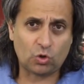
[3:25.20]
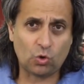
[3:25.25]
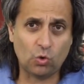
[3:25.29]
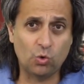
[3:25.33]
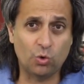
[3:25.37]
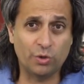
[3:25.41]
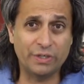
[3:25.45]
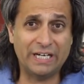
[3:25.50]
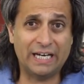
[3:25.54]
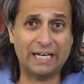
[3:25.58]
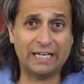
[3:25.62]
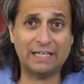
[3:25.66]

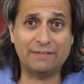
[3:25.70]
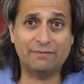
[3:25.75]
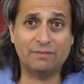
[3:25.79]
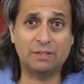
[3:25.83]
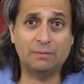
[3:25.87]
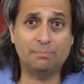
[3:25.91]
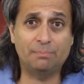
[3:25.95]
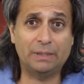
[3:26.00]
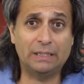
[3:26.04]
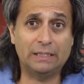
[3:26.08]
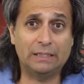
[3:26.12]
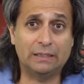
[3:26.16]
or not
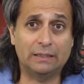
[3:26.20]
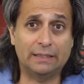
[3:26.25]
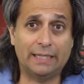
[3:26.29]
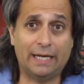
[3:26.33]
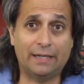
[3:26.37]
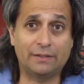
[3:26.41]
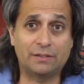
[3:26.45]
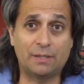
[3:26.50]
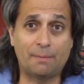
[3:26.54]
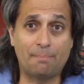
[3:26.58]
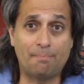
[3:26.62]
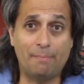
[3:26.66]
even being
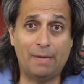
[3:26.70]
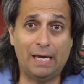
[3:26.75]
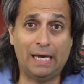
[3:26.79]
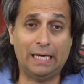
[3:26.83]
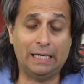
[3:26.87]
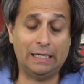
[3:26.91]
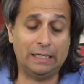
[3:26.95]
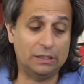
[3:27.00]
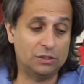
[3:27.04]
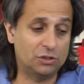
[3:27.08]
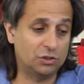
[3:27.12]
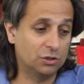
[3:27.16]
allowed to
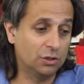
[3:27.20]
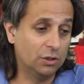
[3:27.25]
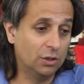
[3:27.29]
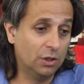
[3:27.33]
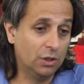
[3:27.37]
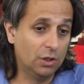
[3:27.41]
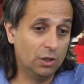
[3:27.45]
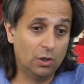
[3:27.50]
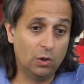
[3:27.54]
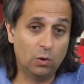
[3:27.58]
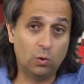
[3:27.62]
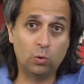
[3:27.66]
manage
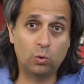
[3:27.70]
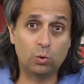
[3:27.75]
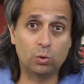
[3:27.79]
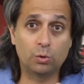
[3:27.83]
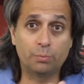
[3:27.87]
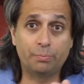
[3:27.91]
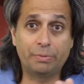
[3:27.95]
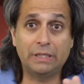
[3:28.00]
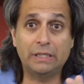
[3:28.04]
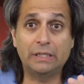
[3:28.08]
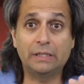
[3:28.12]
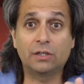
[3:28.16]

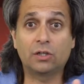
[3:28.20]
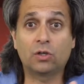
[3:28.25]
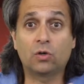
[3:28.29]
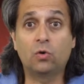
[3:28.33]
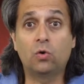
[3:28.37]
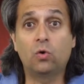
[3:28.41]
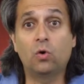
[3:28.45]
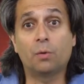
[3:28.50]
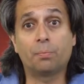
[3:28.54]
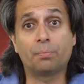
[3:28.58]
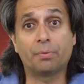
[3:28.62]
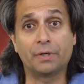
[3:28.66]
or be in the
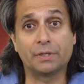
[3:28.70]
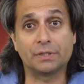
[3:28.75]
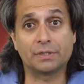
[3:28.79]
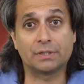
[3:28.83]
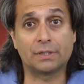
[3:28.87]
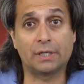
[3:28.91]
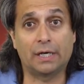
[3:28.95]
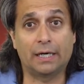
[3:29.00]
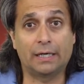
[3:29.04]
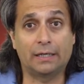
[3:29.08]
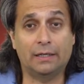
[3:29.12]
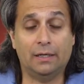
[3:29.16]
corporate
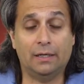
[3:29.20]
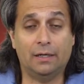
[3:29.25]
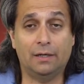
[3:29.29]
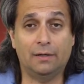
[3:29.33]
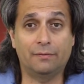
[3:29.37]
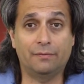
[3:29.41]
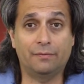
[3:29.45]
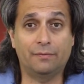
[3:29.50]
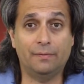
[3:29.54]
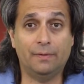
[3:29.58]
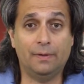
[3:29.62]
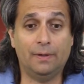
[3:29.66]
side
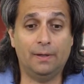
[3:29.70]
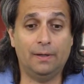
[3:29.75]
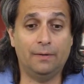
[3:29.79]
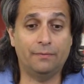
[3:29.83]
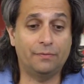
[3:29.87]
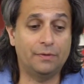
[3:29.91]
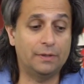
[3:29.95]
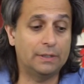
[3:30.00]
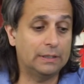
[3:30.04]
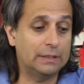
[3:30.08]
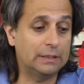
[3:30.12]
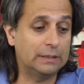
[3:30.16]
of
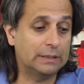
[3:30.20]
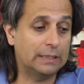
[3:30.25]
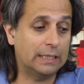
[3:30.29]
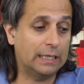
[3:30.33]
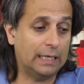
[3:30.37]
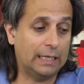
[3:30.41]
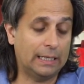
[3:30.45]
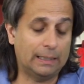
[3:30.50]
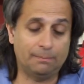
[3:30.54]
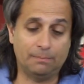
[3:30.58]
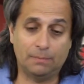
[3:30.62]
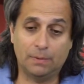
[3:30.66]
the
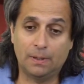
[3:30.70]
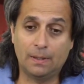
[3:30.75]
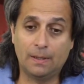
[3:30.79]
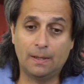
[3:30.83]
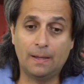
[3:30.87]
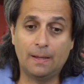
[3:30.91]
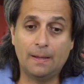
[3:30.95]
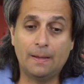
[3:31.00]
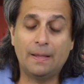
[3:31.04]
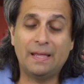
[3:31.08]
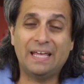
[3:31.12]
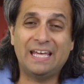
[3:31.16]
game.
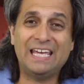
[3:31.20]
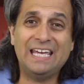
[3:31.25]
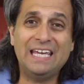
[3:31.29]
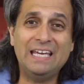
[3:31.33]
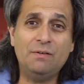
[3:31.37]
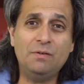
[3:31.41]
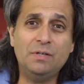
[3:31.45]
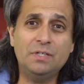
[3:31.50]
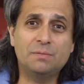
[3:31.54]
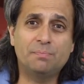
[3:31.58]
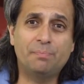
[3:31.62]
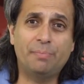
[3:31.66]
He
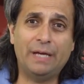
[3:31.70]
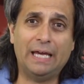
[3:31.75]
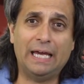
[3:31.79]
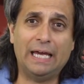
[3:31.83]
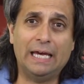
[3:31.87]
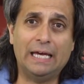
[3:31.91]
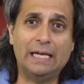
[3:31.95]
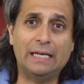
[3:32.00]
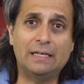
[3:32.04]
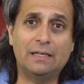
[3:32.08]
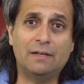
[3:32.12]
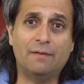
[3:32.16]
was
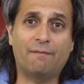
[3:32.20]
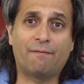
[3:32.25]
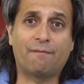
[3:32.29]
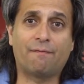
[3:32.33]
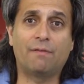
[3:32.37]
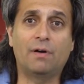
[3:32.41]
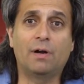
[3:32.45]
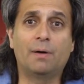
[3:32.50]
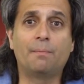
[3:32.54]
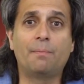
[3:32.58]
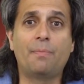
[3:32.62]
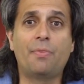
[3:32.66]
banned
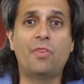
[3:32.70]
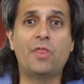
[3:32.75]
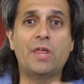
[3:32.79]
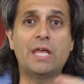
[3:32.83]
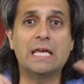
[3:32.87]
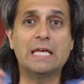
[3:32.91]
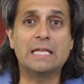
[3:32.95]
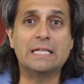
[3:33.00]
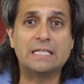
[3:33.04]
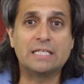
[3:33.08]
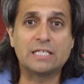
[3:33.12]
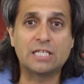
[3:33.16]
from
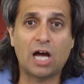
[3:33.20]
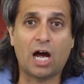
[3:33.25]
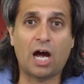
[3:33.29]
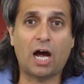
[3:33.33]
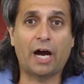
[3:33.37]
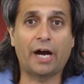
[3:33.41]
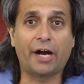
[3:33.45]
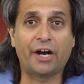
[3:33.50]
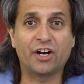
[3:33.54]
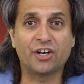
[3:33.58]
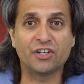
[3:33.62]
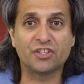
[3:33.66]
the
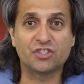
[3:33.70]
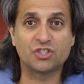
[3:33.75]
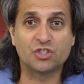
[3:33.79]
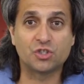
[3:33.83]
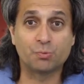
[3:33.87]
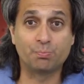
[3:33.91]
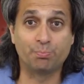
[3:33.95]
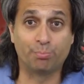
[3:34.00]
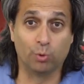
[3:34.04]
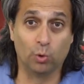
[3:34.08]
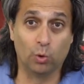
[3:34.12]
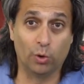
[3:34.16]
entire
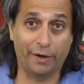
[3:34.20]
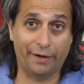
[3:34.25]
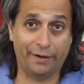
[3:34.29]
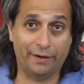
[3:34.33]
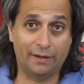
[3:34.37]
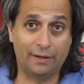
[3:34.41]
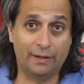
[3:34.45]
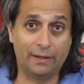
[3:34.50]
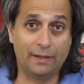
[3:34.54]
sport.